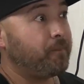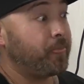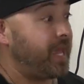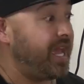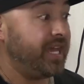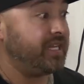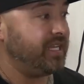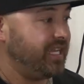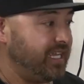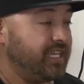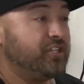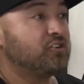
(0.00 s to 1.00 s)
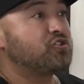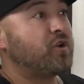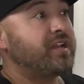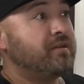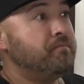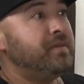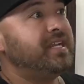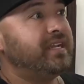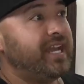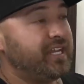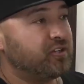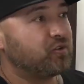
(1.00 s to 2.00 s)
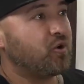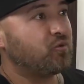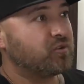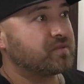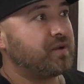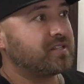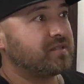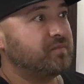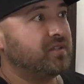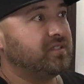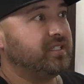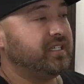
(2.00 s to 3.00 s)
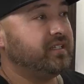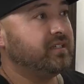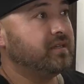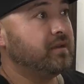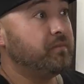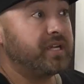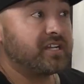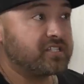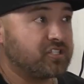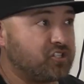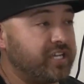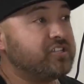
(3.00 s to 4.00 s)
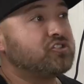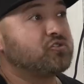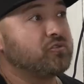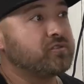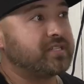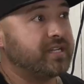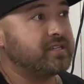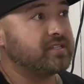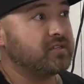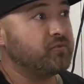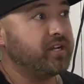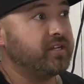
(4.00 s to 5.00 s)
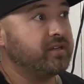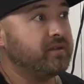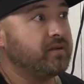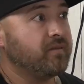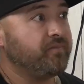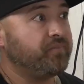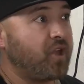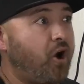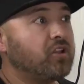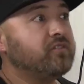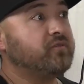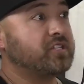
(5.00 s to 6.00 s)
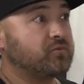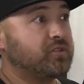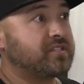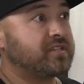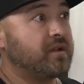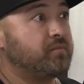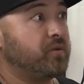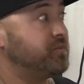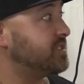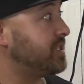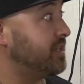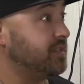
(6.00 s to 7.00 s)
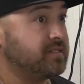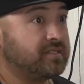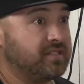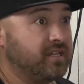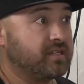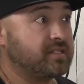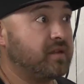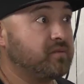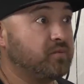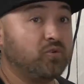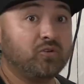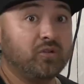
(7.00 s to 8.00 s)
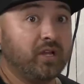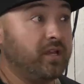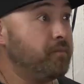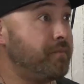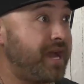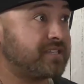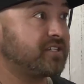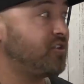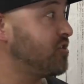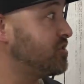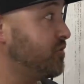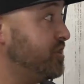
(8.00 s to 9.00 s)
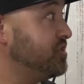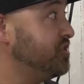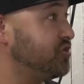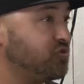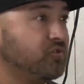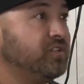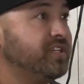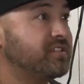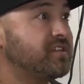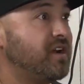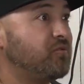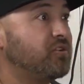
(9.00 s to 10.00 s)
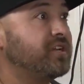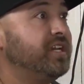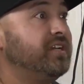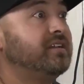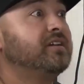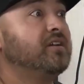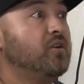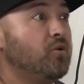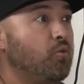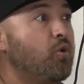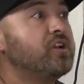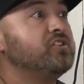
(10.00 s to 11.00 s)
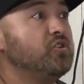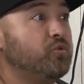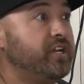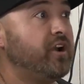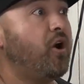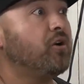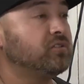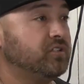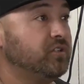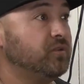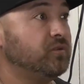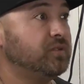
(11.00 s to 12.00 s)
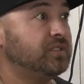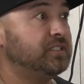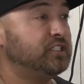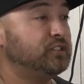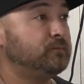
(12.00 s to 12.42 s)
And you're trying to mitigate your own responsibility. Right. Because in true citizenry, all of us would step up and say, This is unacceptable. Mass incarceration truly is not working. What do we all do? Yeah.